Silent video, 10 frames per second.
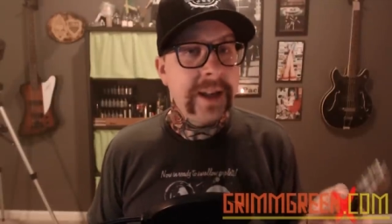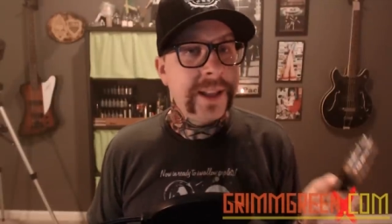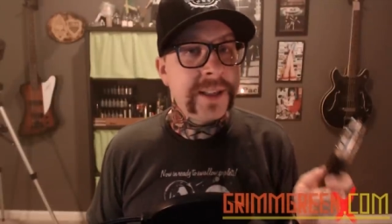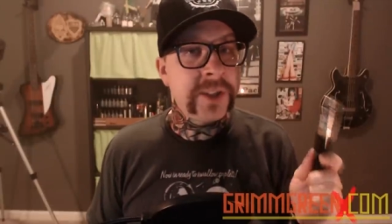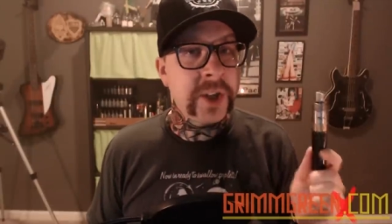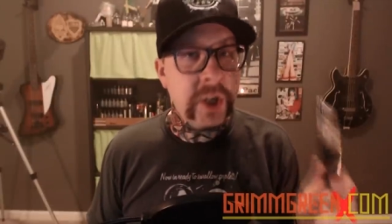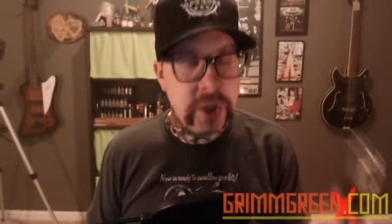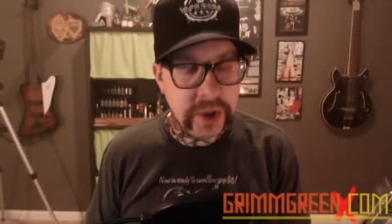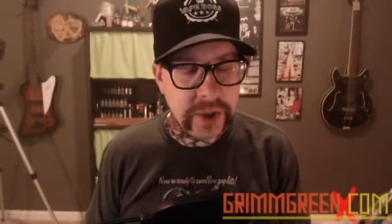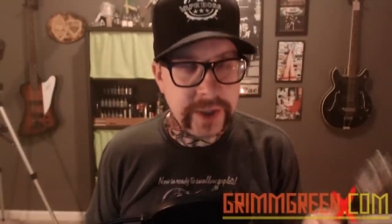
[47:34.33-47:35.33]
This is a
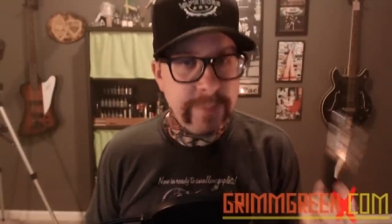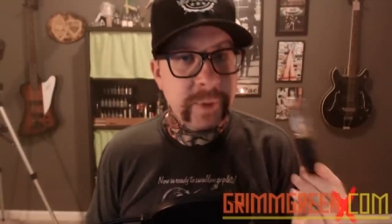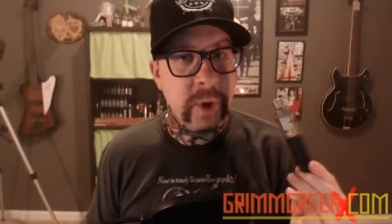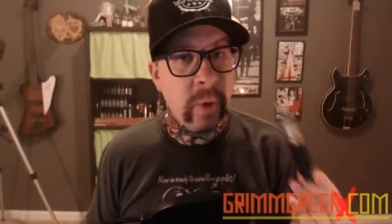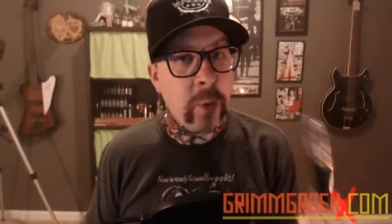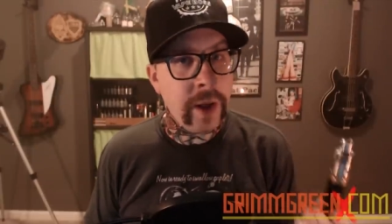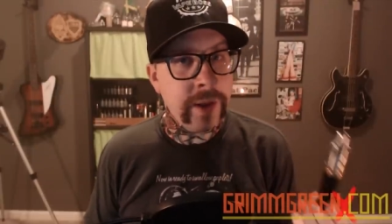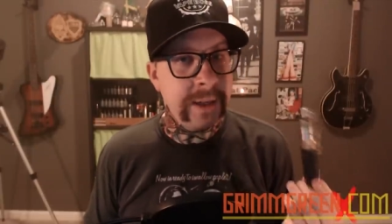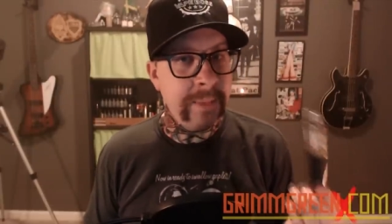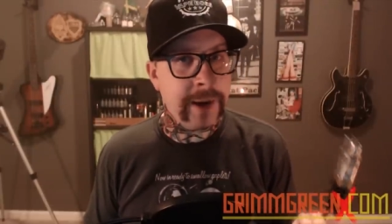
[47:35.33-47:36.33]
good
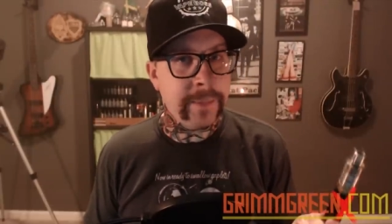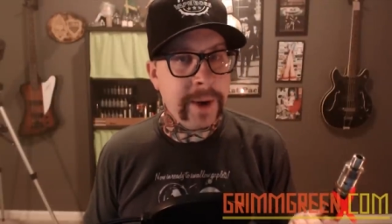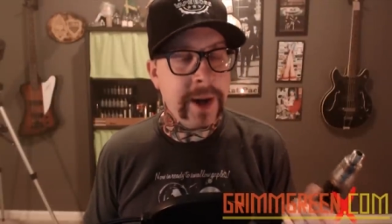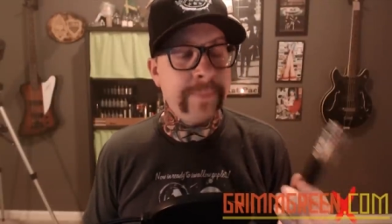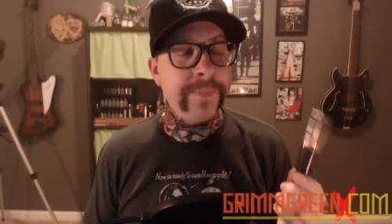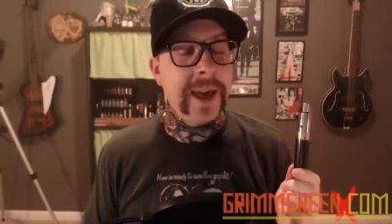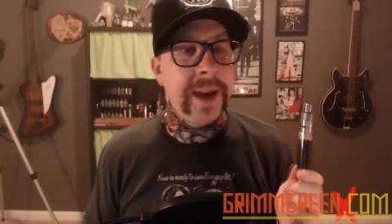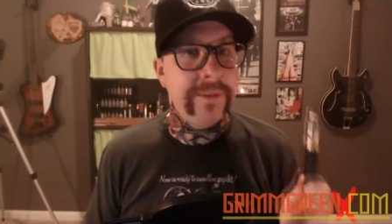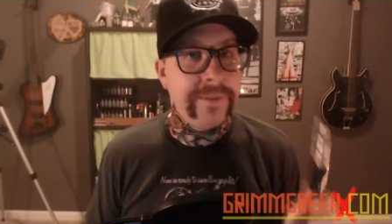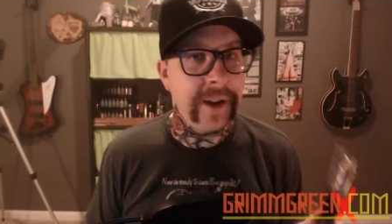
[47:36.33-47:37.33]
quality mech mod at
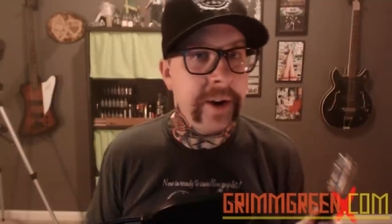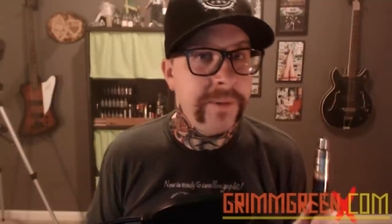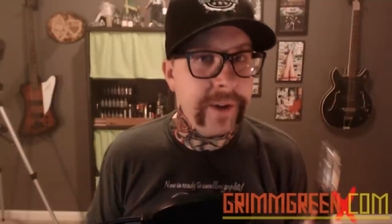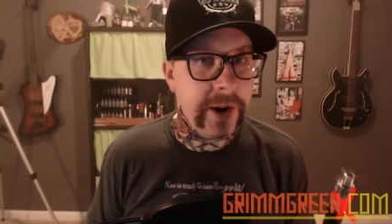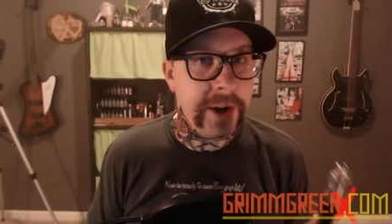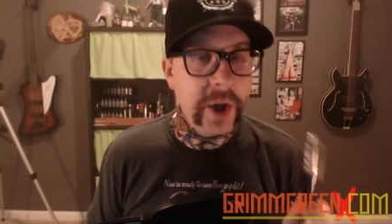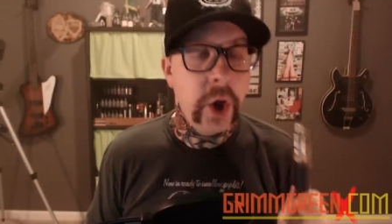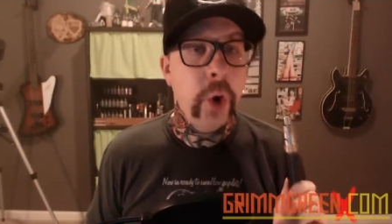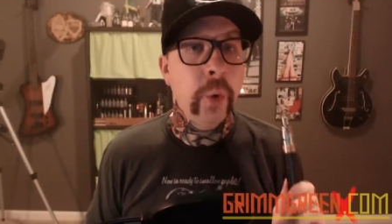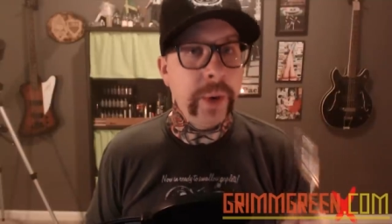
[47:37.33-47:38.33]
a very, very
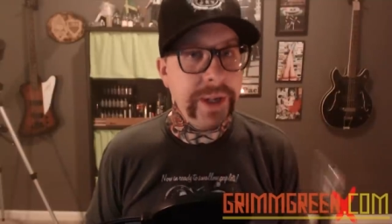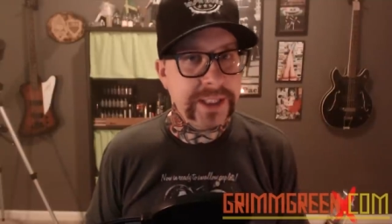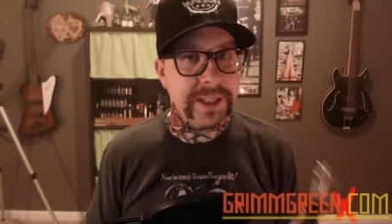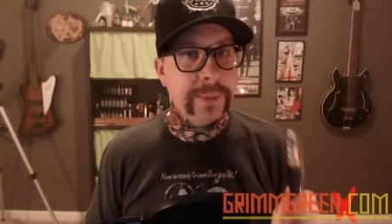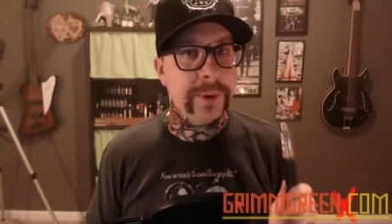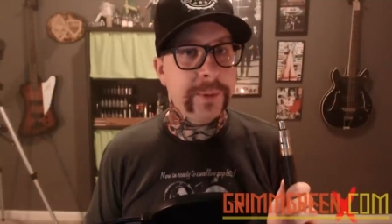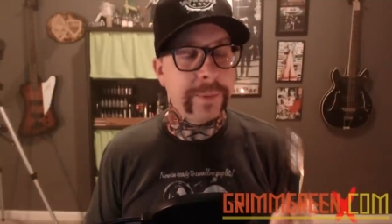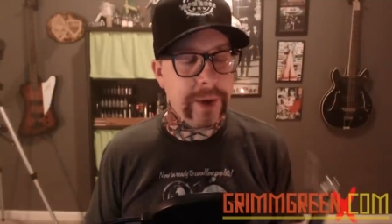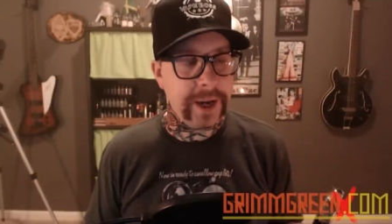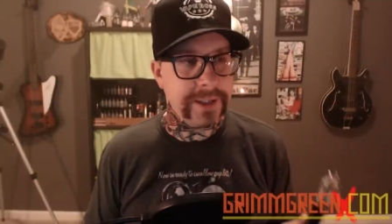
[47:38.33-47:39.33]
reasonable
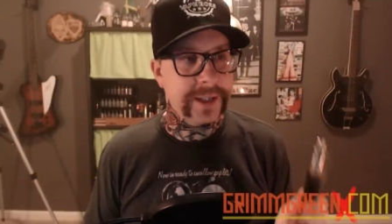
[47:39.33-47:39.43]
price.